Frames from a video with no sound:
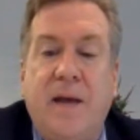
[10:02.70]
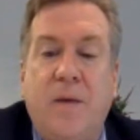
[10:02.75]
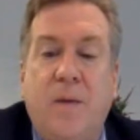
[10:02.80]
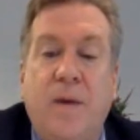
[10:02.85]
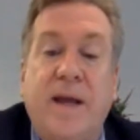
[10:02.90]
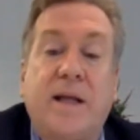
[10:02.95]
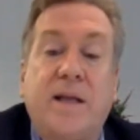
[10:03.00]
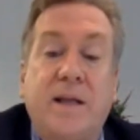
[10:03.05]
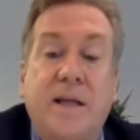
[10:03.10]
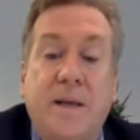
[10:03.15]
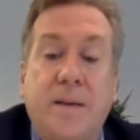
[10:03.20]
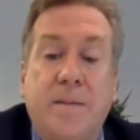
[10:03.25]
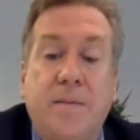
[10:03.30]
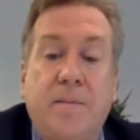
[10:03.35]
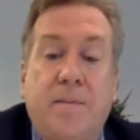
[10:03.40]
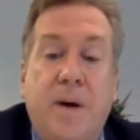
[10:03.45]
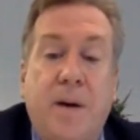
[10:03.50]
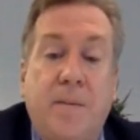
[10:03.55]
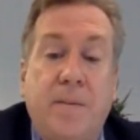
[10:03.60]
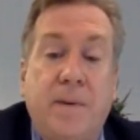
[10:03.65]
weekly
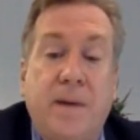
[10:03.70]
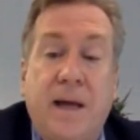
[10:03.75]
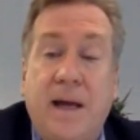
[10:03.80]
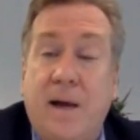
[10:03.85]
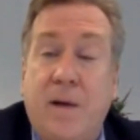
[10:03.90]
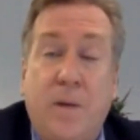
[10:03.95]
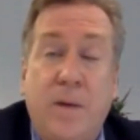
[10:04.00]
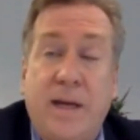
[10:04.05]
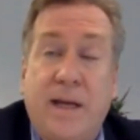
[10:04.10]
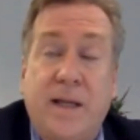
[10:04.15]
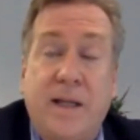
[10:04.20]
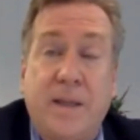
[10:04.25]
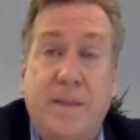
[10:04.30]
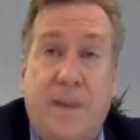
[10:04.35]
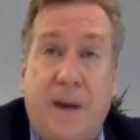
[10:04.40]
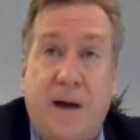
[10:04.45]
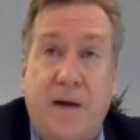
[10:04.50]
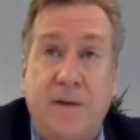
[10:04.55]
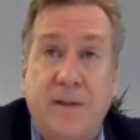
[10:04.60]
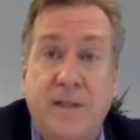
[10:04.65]
pub, a weekly
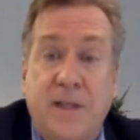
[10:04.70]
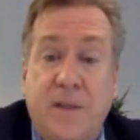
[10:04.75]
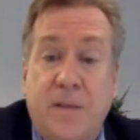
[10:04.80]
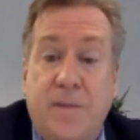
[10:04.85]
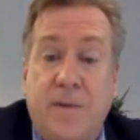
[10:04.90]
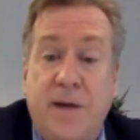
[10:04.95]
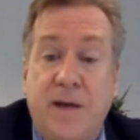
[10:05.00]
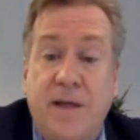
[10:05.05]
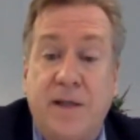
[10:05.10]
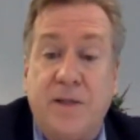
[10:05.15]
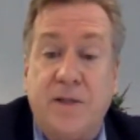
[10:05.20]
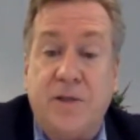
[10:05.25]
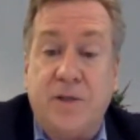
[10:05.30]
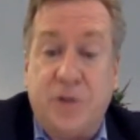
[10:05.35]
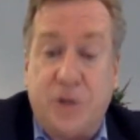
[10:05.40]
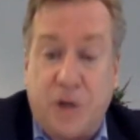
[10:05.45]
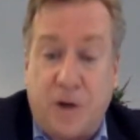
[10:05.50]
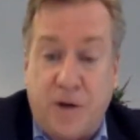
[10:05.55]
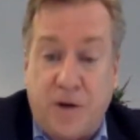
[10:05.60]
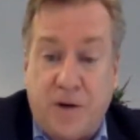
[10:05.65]
policy apprentice
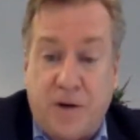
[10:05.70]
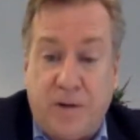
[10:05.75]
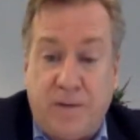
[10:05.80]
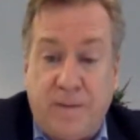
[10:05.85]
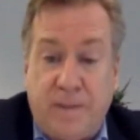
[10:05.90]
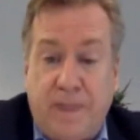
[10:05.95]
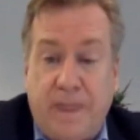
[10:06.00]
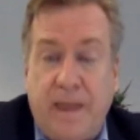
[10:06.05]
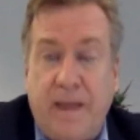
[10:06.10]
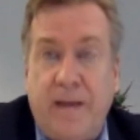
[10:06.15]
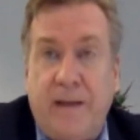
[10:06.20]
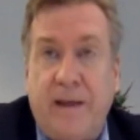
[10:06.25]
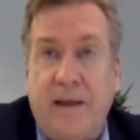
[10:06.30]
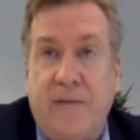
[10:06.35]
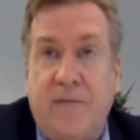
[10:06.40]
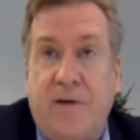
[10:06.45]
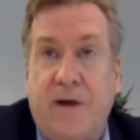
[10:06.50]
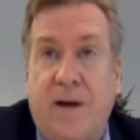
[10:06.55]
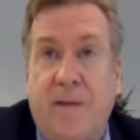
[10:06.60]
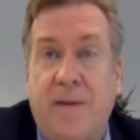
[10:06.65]
journal,
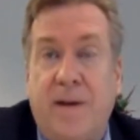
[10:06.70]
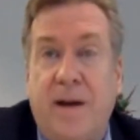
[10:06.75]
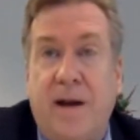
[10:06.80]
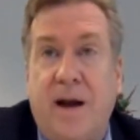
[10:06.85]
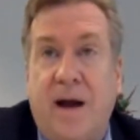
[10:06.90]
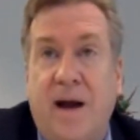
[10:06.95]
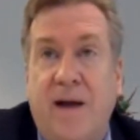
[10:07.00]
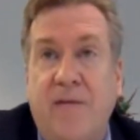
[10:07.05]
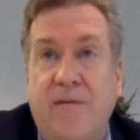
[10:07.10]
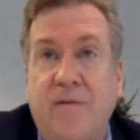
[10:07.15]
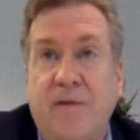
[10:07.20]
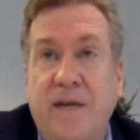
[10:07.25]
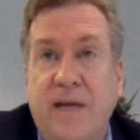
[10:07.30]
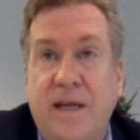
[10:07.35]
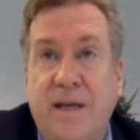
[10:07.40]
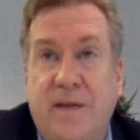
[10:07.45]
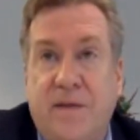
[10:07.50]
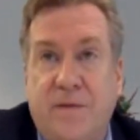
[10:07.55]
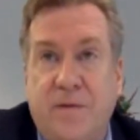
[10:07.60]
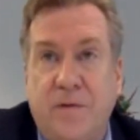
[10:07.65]
and Robin and I
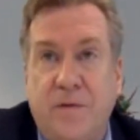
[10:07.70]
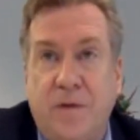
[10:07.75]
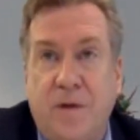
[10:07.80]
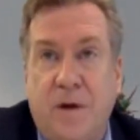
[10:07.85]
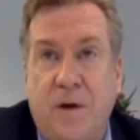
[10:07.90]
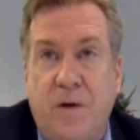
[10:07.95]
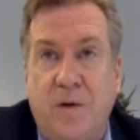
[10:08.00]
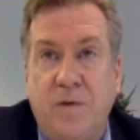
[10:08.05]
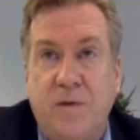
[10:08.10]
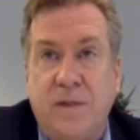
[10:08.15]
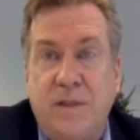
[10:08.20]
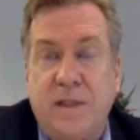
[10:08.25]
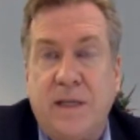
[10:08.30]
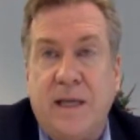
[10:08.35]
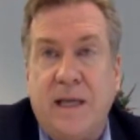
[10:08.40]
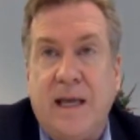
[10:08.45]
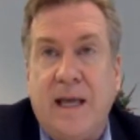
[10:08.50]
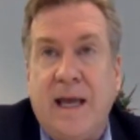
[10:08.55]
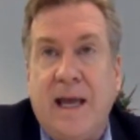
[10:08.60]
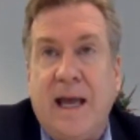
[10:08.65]
read through those,
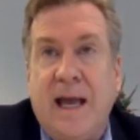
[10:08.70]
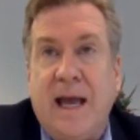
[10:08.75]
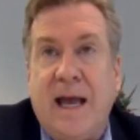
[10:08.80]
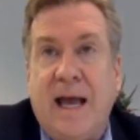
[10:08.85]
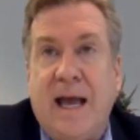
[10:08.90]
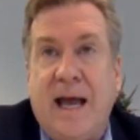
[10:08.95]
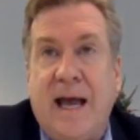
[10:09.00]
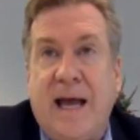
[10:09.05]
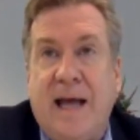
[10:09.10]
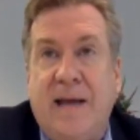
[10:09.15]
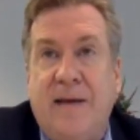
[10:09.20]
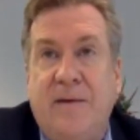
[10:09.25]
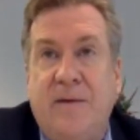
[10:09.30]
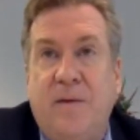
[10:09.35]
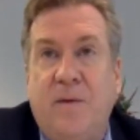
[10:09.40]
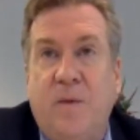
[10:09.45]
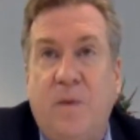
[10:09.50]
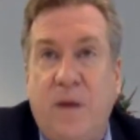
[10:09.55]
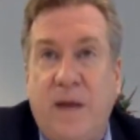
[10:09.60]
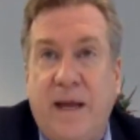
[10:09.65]
and
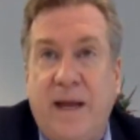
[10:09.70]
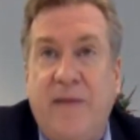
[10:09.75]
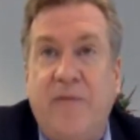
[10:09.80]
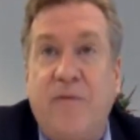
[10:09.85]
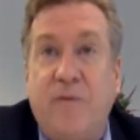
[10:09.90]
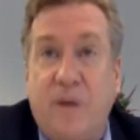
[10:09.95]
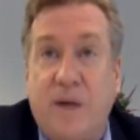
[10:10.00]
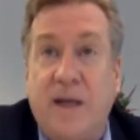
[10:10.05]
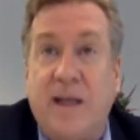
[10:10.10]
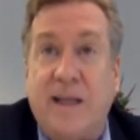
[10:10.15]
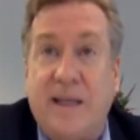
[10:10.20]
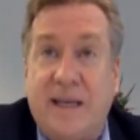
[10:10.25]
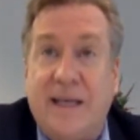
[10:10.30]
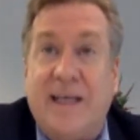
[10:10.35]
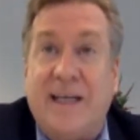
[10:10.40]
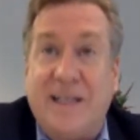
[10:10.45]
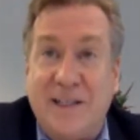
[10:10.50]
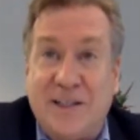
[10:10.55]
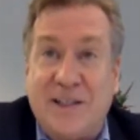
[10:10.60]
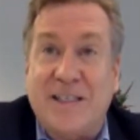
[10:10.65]
we really
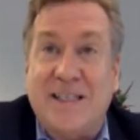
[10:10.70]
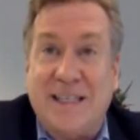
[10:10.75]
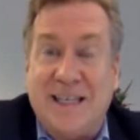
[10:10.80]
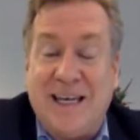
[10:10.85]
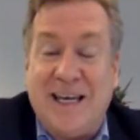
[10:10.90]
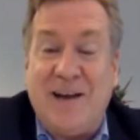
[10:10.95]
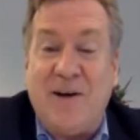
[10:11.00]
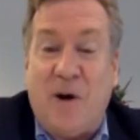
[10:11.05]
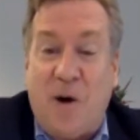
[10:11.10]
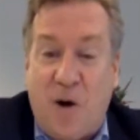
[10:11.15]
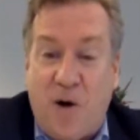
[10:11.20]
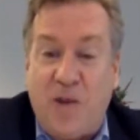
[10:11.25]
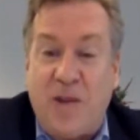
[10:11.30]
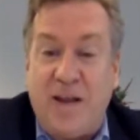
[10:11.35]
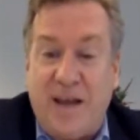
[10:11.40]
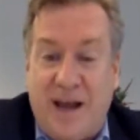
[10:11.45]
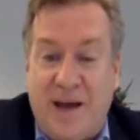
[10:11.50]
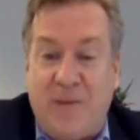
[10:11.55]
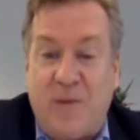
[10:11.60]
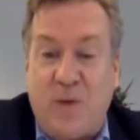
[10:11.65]
can see all the
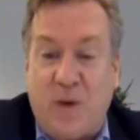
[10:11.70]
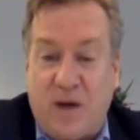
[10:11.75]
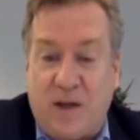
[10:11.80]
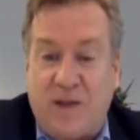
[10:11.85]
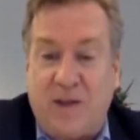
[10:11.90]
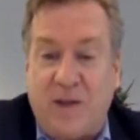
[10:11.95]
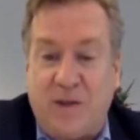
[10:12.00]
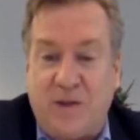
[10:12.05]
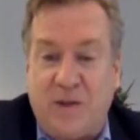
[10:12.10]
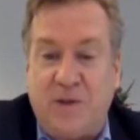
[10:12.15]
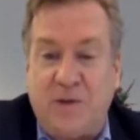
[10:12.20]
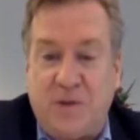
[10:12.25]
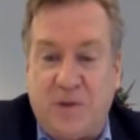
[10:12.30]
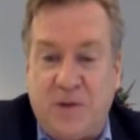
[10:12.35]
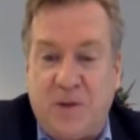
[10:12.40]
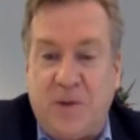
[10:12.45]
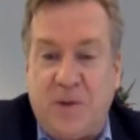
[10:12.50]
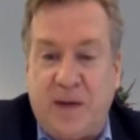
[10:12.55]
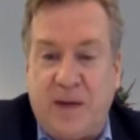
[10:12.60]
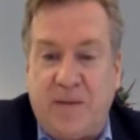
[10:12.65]
network that they're
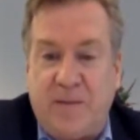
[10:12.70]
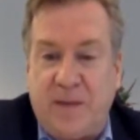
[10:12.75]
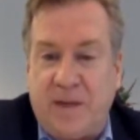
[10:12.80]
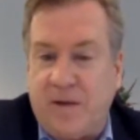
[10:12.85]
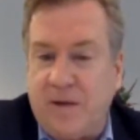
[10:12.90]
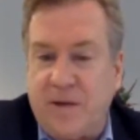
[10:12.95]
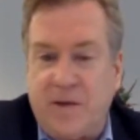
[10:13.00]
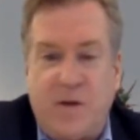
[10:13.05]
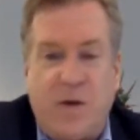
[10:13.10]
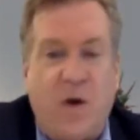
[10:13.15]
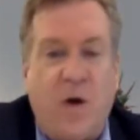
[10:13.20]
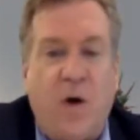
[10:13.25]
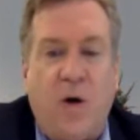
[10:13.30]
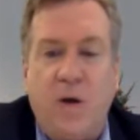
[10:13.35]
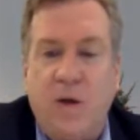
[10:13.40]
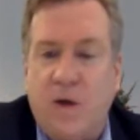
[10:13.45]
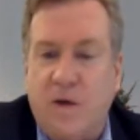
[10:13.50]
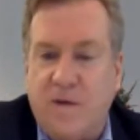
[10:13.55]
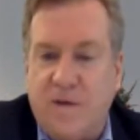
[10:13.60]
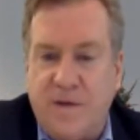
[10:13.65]
doing because they're
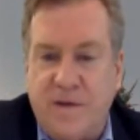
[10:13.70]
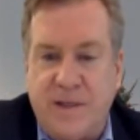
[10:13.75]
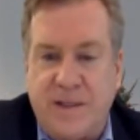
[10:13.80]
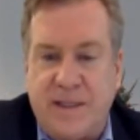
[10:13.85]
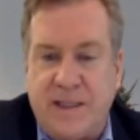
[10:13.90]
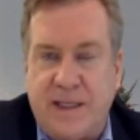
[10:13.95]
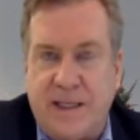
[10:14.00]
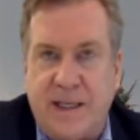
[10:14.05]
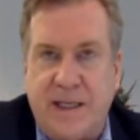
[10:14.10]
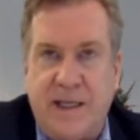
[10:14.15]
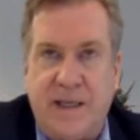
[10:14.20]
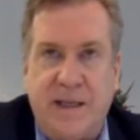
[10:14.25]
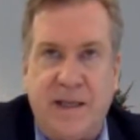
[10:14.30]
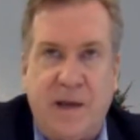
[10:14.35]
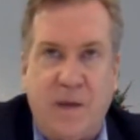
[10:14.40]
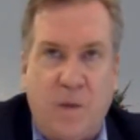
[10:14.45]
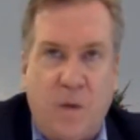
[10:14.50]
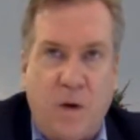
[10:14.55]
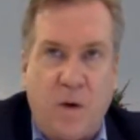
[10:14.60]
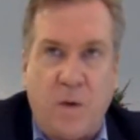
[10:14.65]
all over the city. They
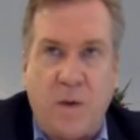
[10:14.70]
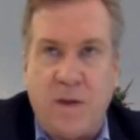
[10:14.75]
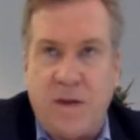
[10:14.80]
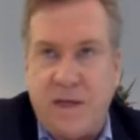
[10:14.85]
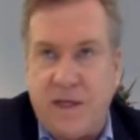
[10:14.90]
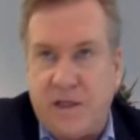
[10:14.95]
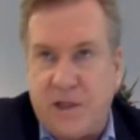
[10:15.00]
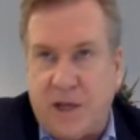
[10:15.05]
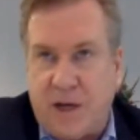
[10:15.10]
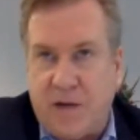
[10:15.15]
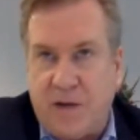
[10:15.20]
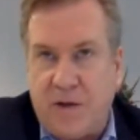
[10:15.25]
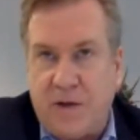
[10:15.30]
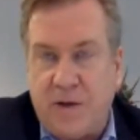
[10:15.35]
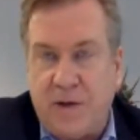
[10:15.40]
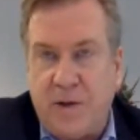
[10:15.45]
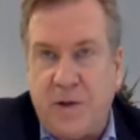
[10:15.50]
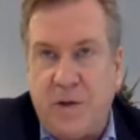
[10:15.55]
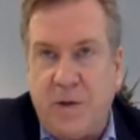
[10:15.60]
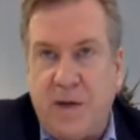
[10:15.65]
work with each other
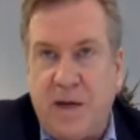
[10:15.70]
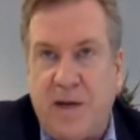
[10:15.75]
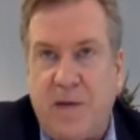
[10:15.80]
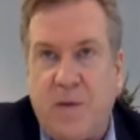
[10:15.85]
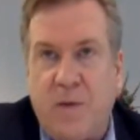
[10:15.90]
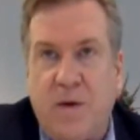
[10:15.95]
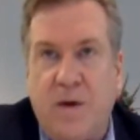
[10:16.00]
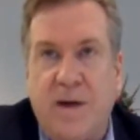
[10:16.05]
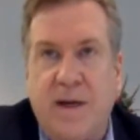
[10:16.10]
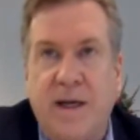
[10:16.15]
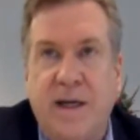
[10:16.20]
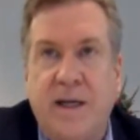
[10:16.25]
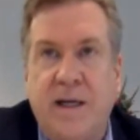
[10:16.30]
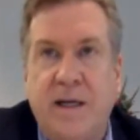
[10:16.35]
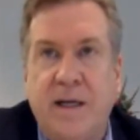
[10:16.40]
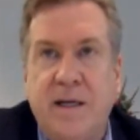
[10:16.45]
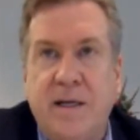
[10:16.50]
to do networking.